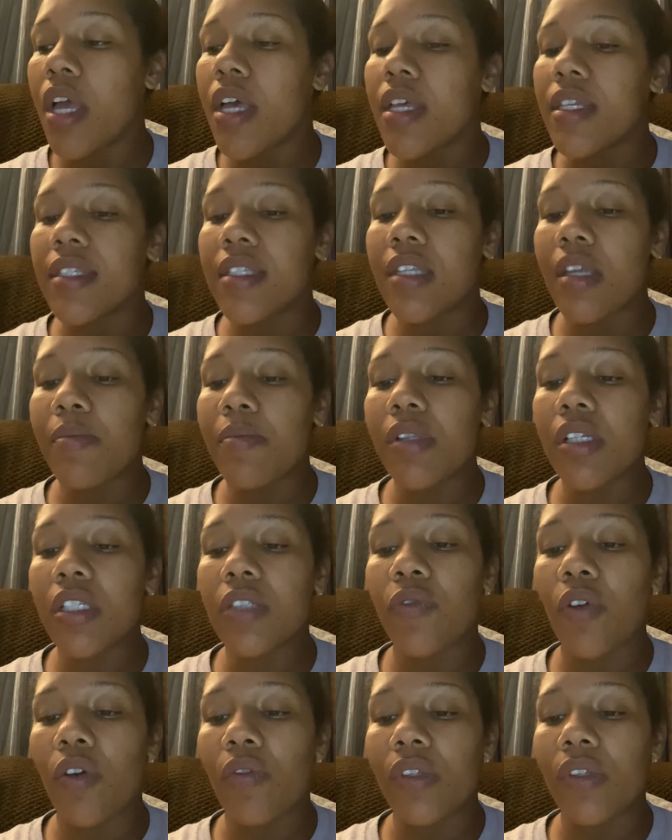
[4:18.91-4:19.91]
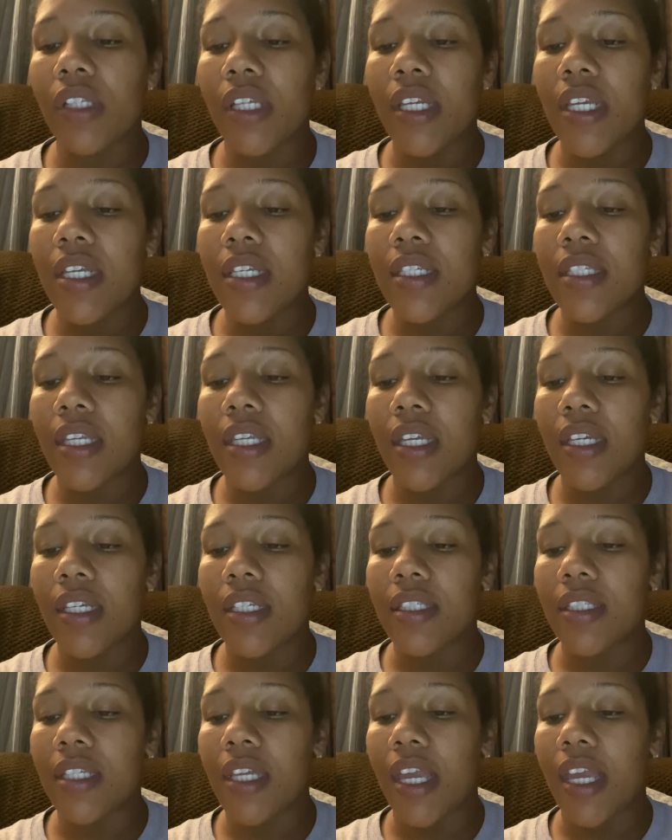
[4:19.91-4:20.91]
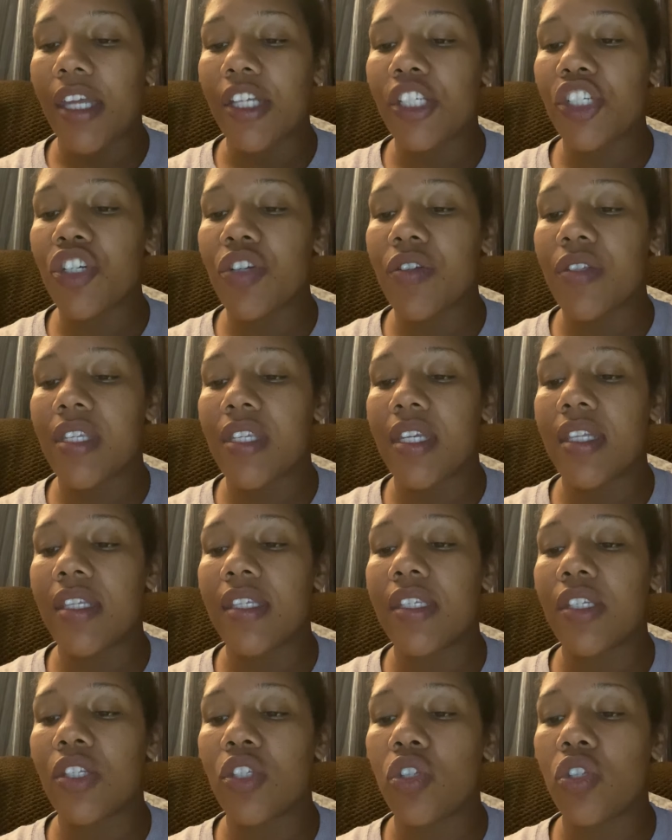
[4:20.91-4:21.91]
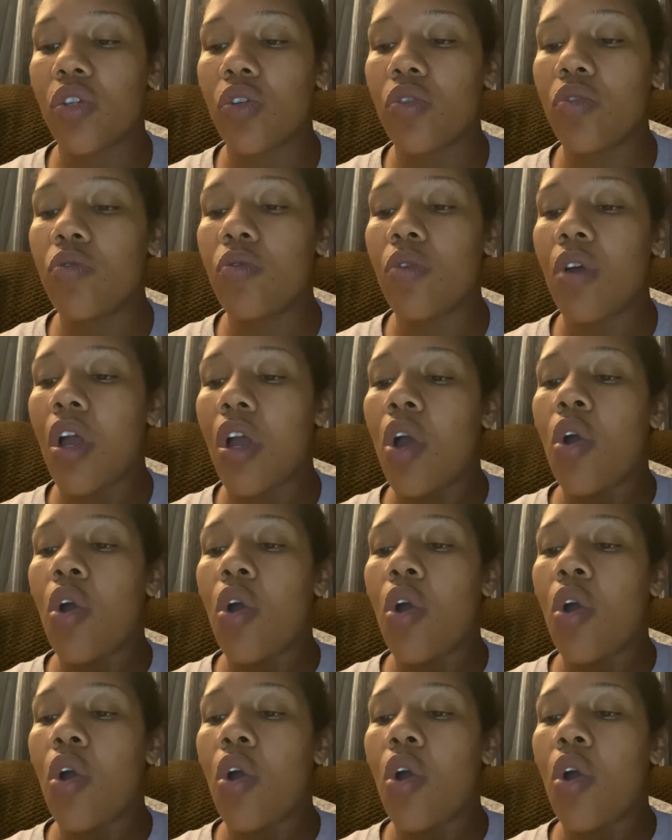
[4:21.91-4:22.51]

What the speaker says: Stimulus for release is the angiotensin II,